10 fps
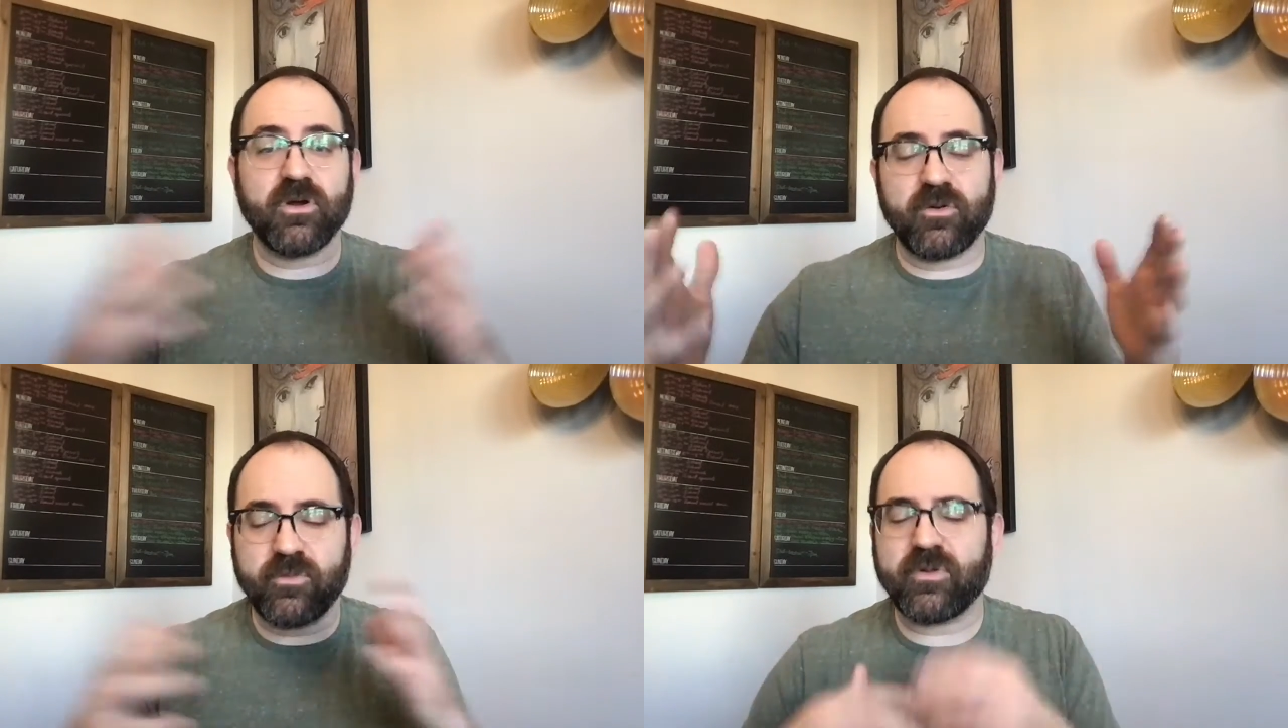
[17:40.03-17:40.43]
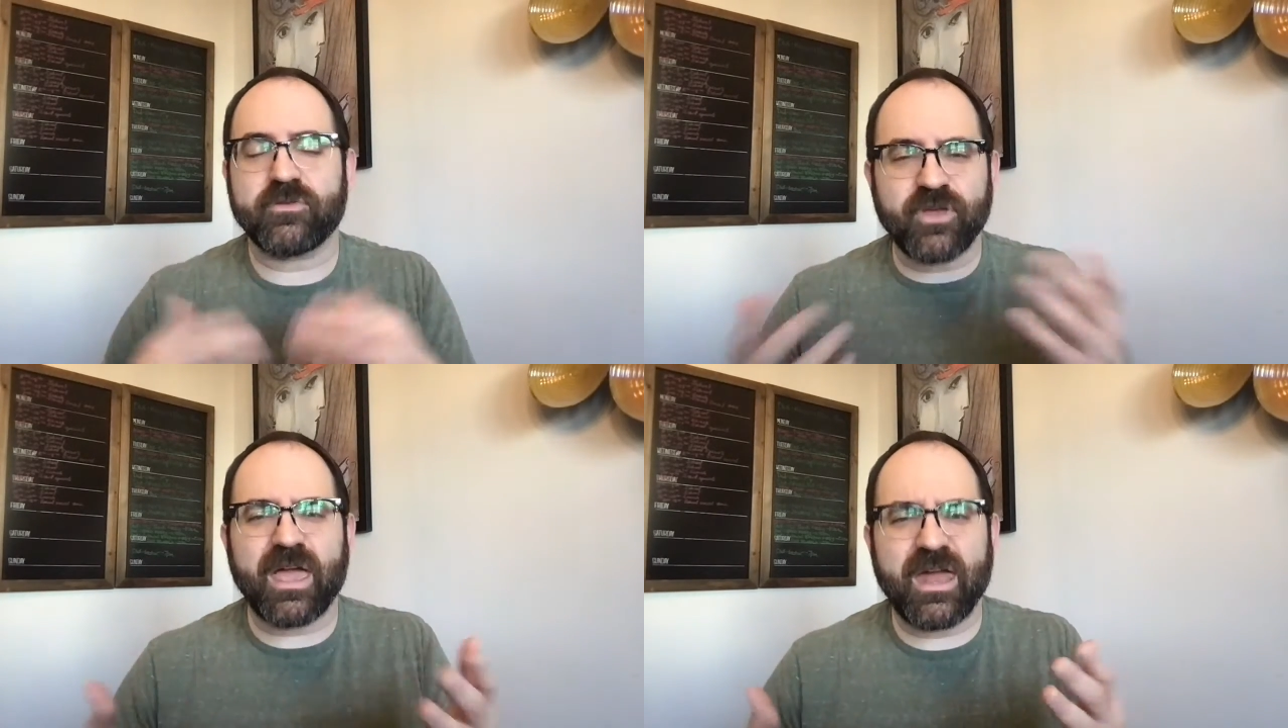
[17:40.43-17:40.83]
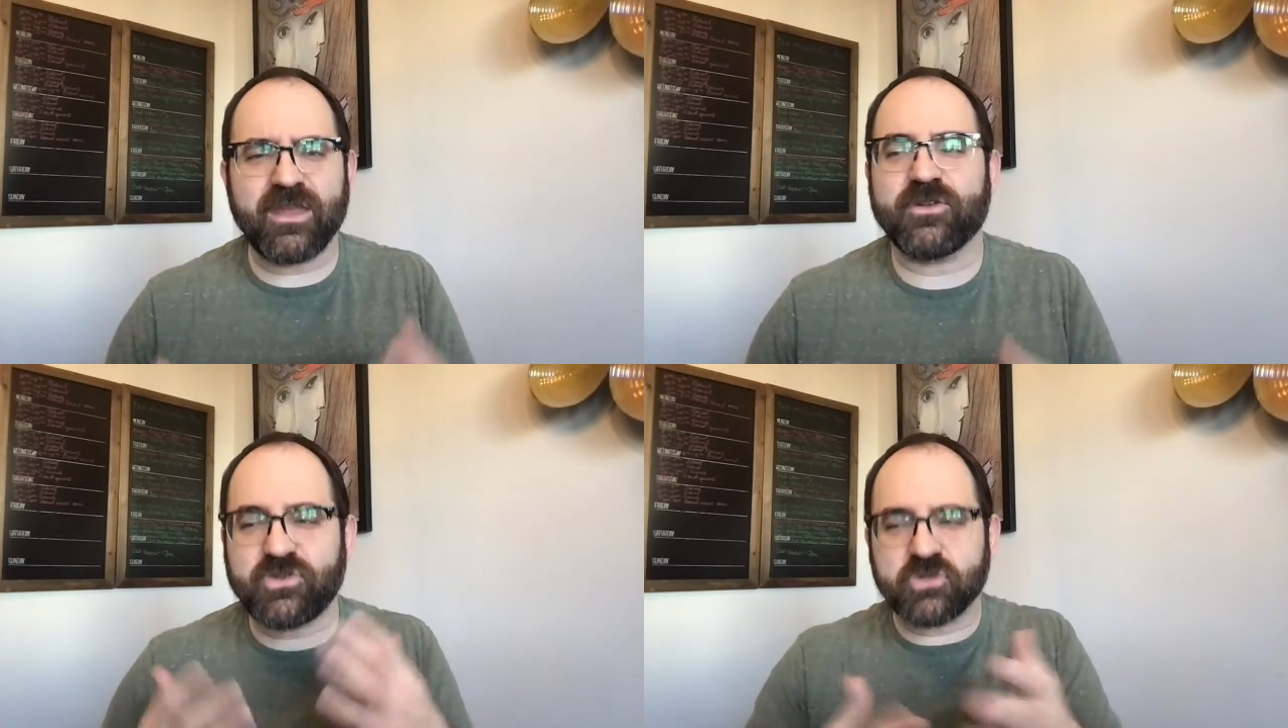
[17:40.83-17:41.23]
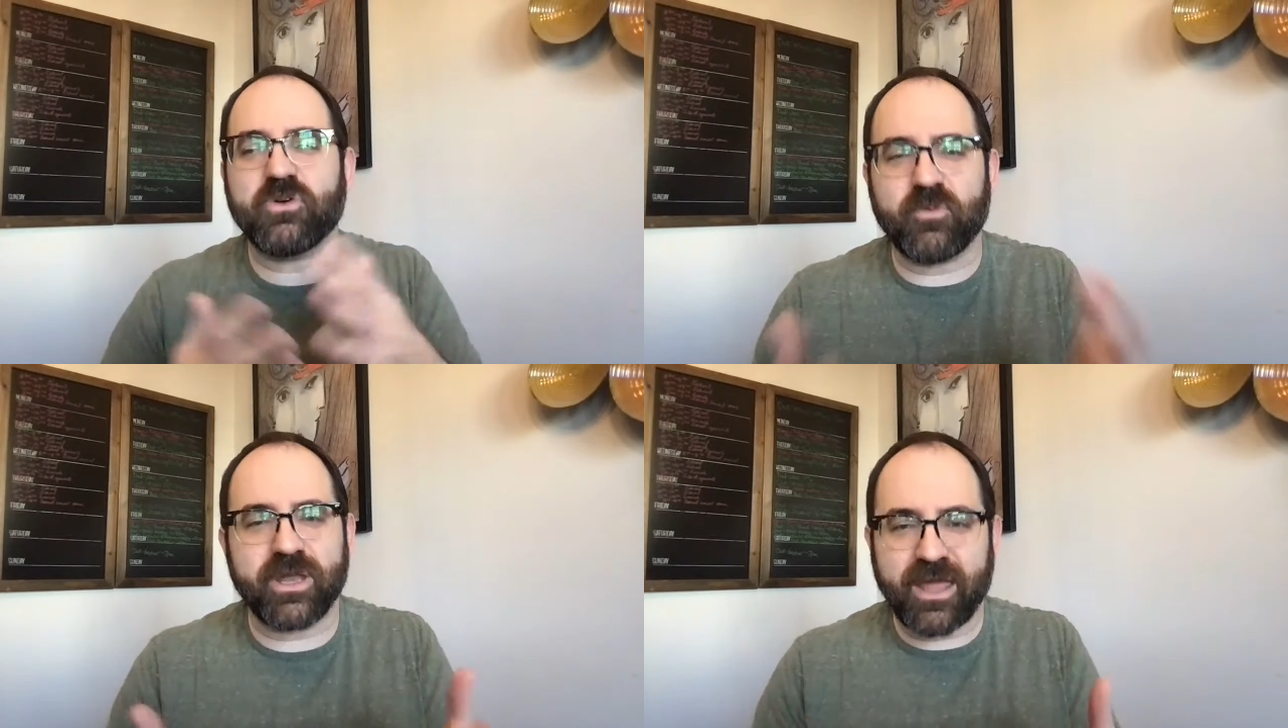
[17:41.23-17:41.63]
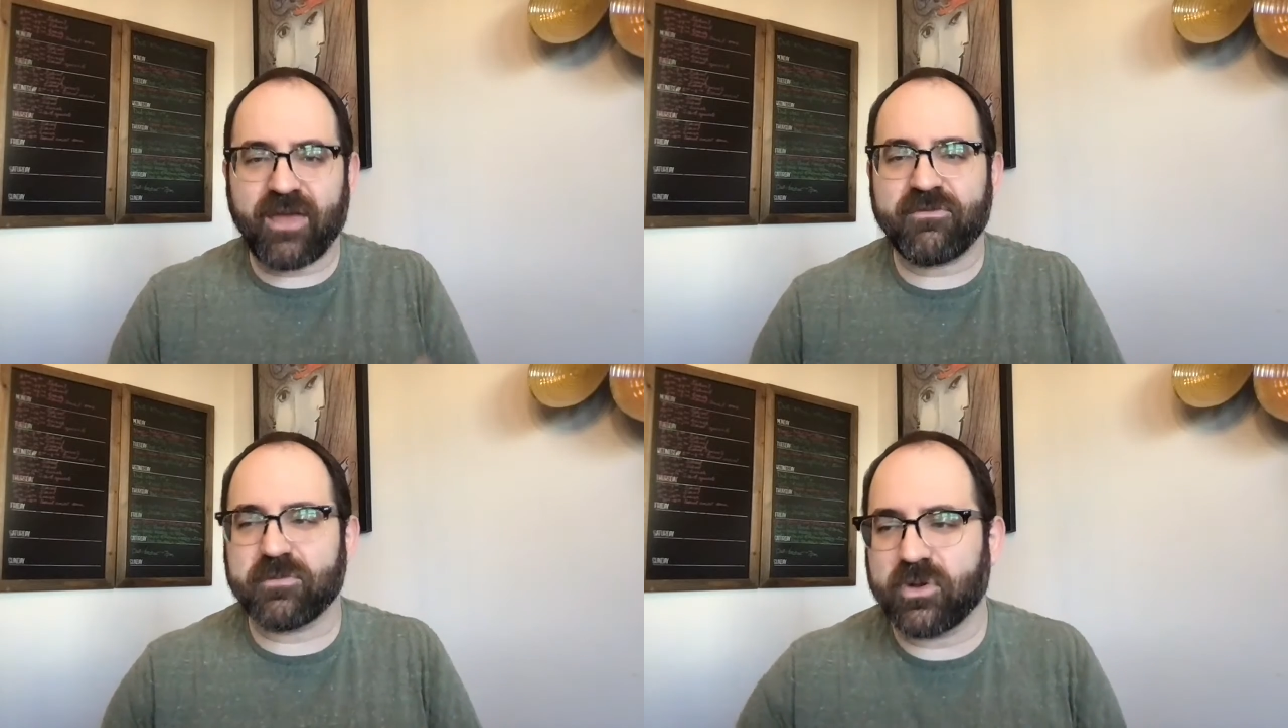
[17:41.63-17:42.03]
And so how do you do it when you
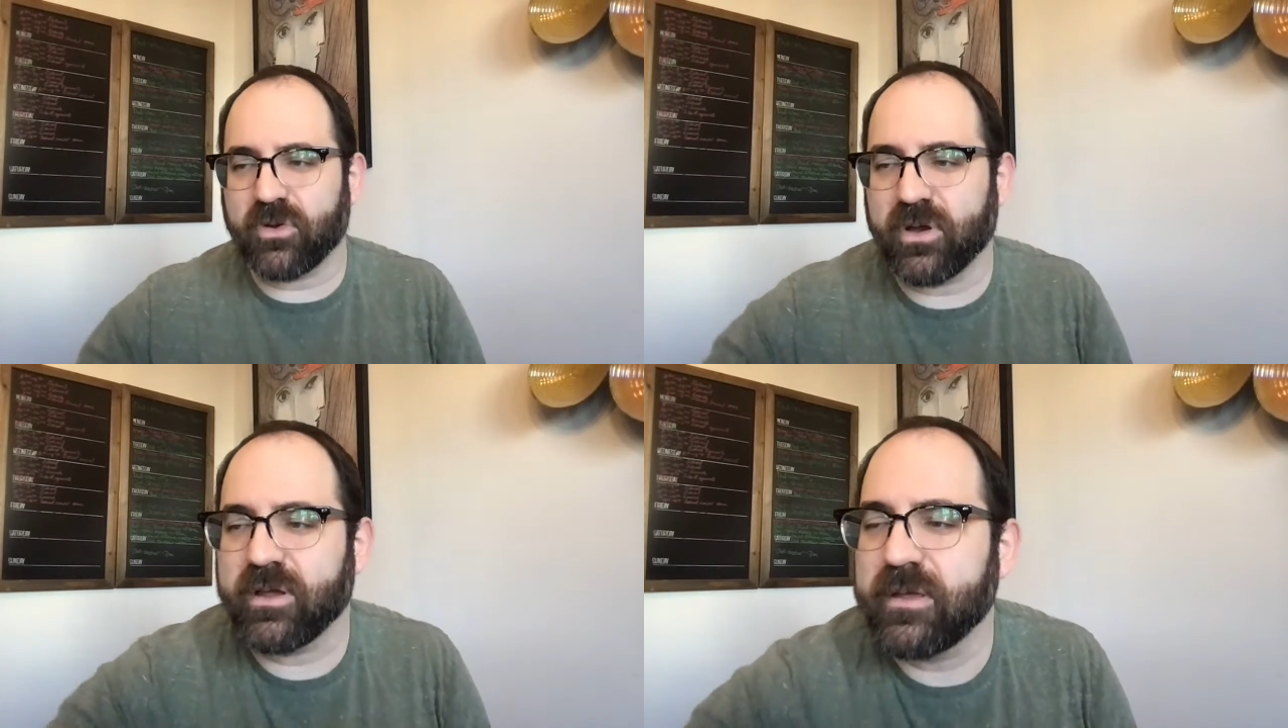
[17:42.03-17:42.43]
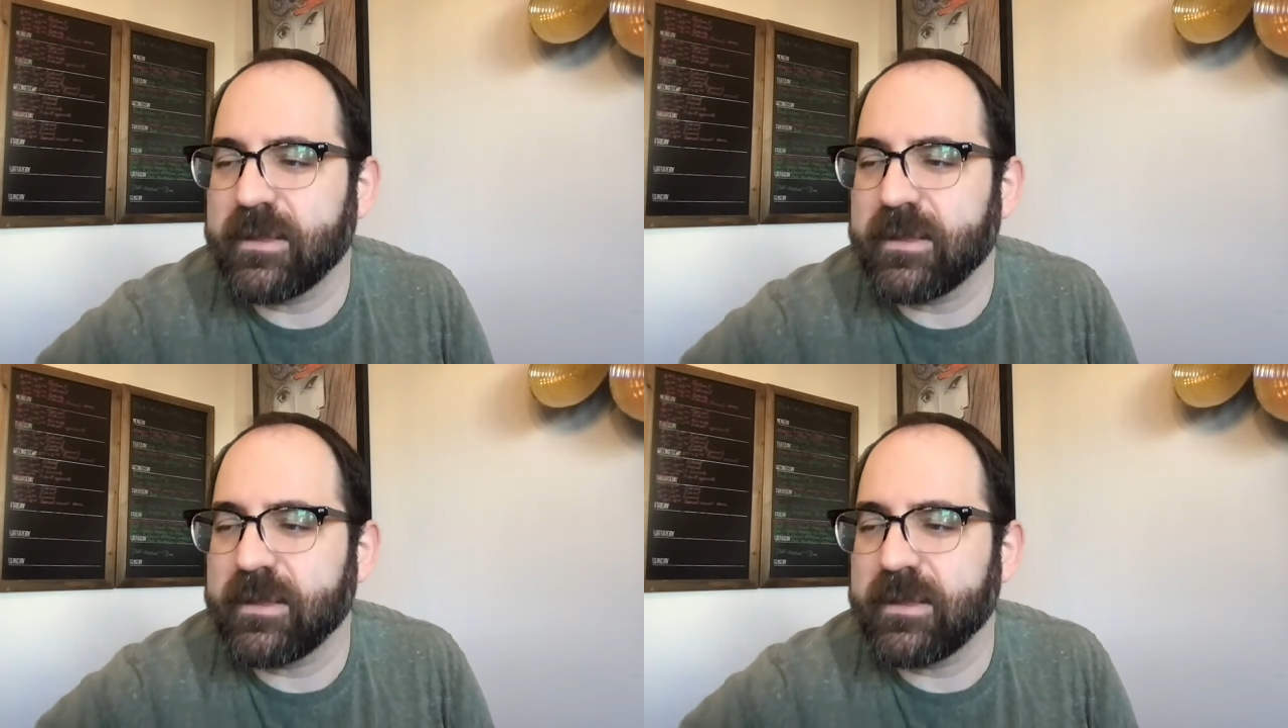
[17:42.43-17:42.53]
have a menorah